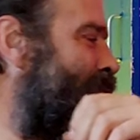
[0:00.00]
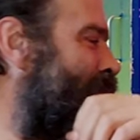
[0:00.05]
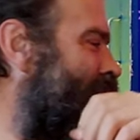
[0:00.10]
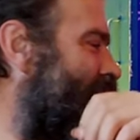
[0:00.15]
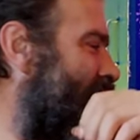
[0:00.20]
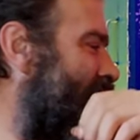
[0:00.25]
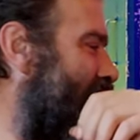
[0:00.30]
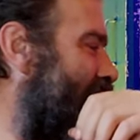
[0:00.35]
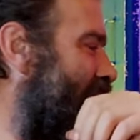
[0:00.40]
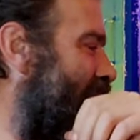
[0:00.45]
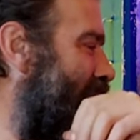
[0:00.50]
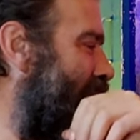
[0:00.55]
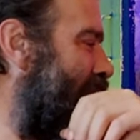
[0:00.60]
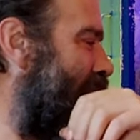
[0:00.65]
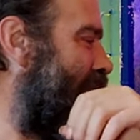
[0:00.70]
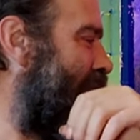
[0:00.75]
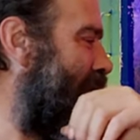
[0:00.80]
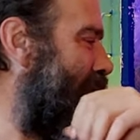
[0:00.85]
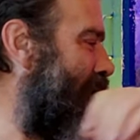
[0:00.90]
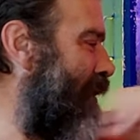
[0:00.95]
Mm, they are
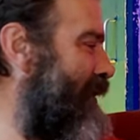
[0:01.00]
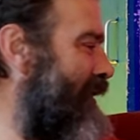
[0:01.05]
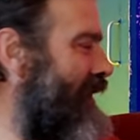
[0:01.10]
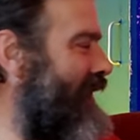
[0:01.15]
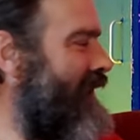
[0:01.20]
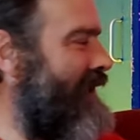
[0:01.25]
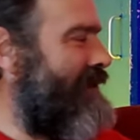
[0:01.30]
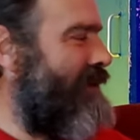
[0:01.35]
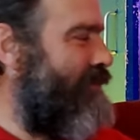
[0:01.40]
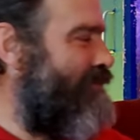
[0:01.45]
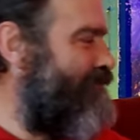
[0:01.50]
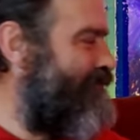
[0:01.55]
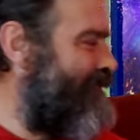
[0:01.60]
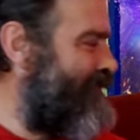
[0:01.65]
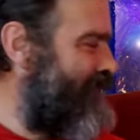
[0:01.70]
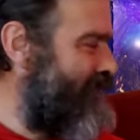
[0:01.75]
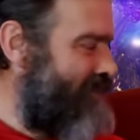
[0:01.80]
sour. I like it.